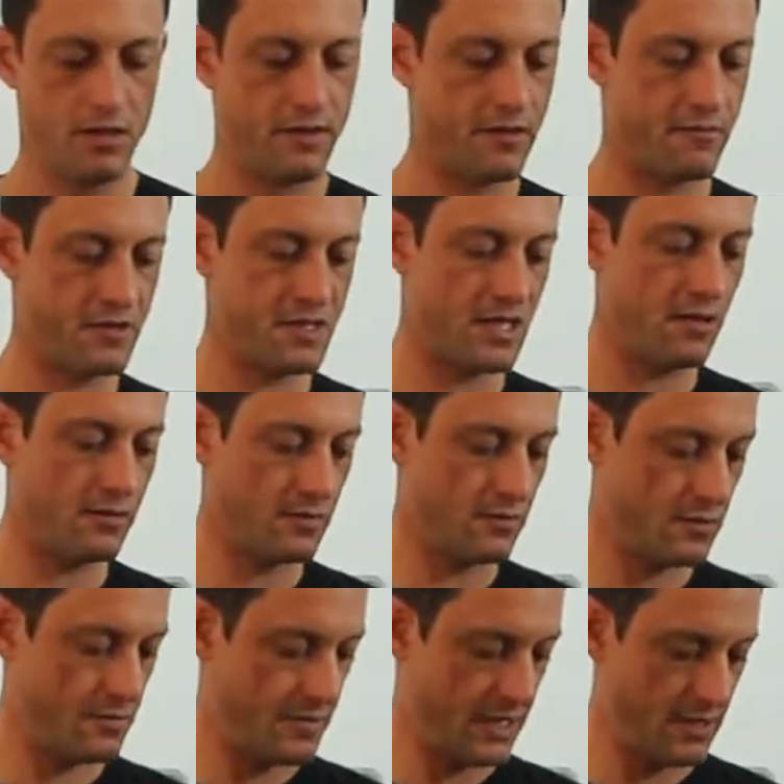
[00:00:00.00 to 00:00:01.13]
the result
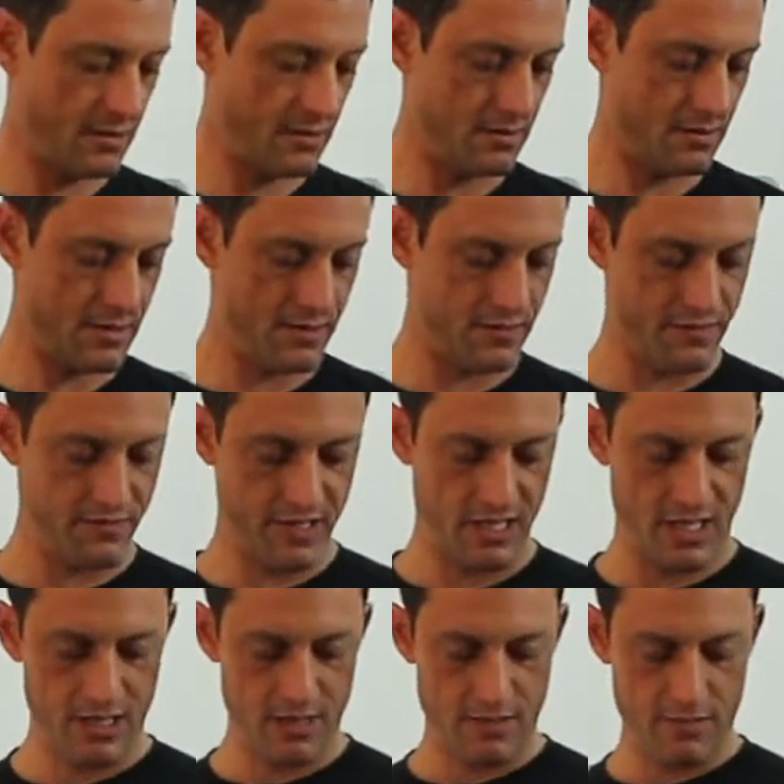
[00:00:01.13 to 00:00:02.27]
would be that over
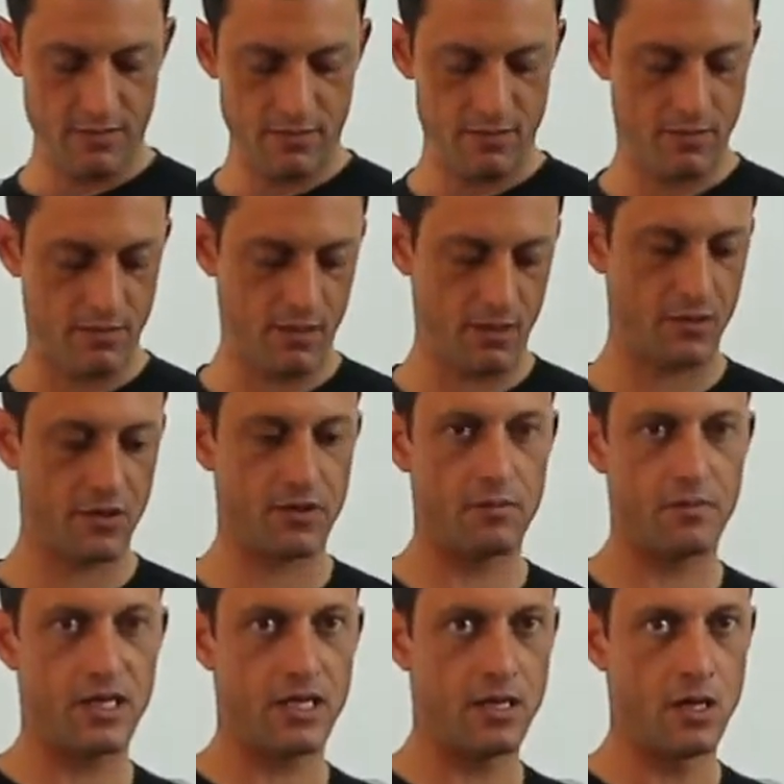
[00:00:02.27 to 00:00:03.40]
here I'm going to
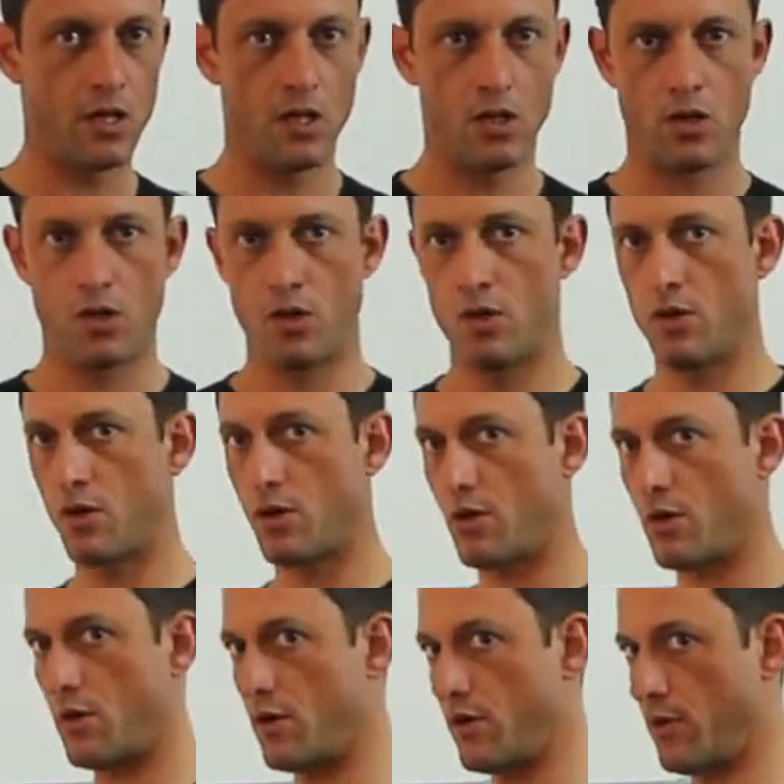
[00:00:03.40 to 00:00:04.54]
be
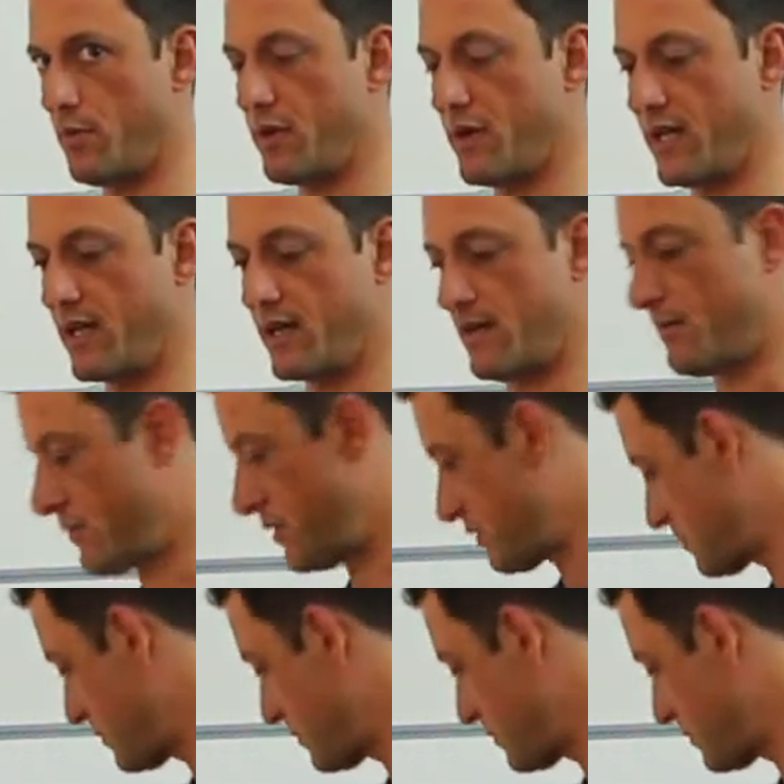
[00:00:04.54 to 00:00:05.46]
opening up.